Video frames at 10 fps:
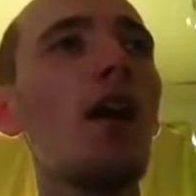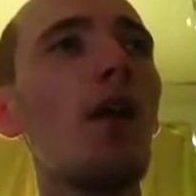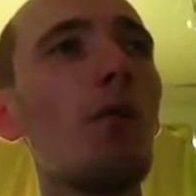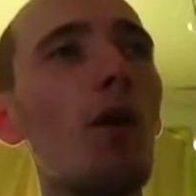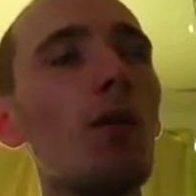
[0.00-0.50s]

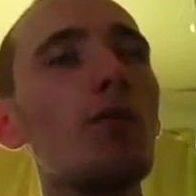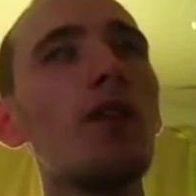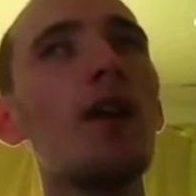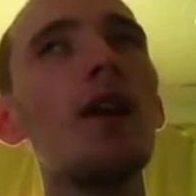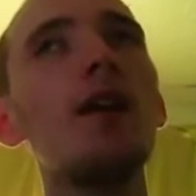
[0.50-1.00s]
What I'm
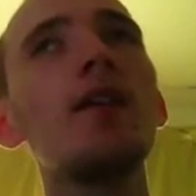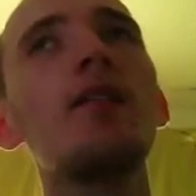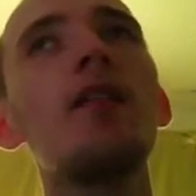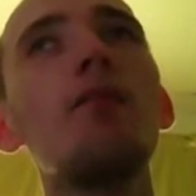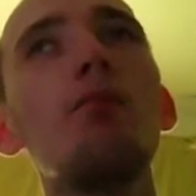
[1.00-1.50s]
saying
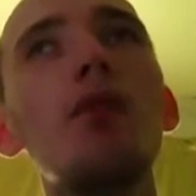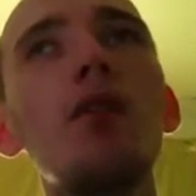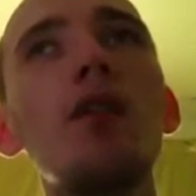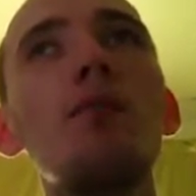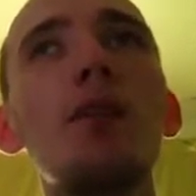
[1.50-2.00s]
is that
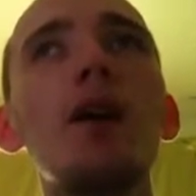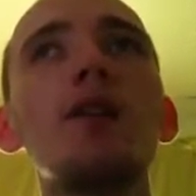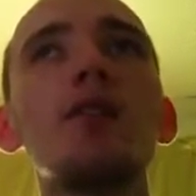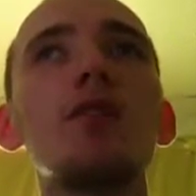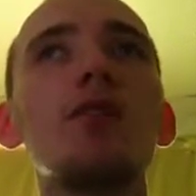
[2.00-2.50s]
purely
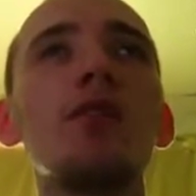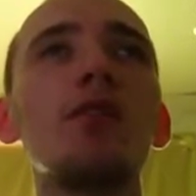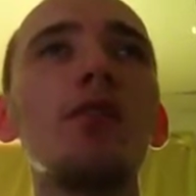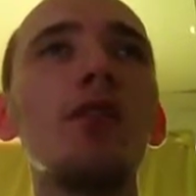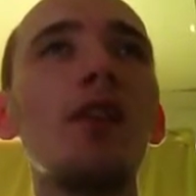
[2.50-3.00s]
based
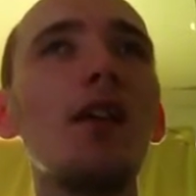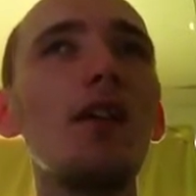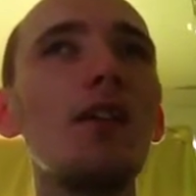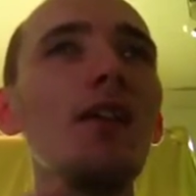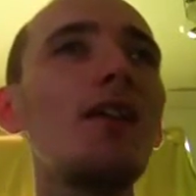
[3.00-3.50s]
on that
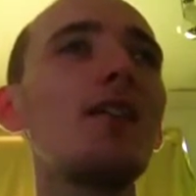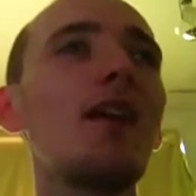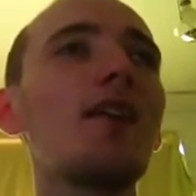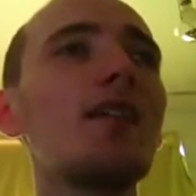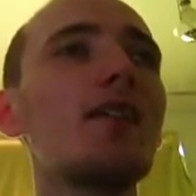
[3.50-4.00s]
these
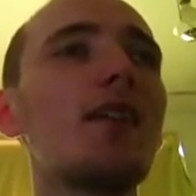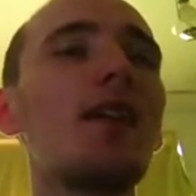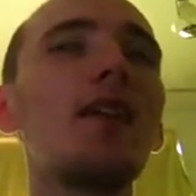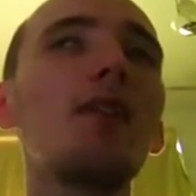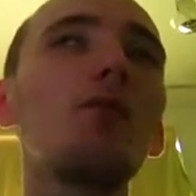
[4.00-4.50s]
ads are
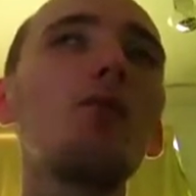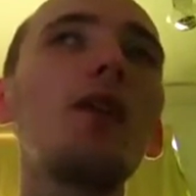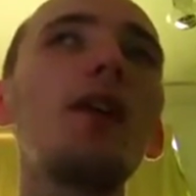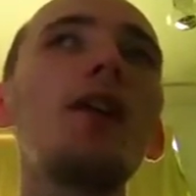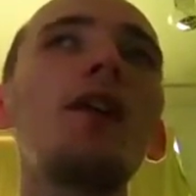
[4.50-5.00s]
saying that
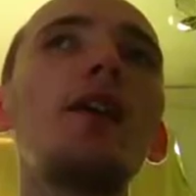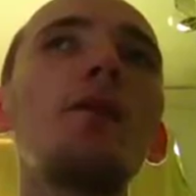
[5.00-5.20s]
we're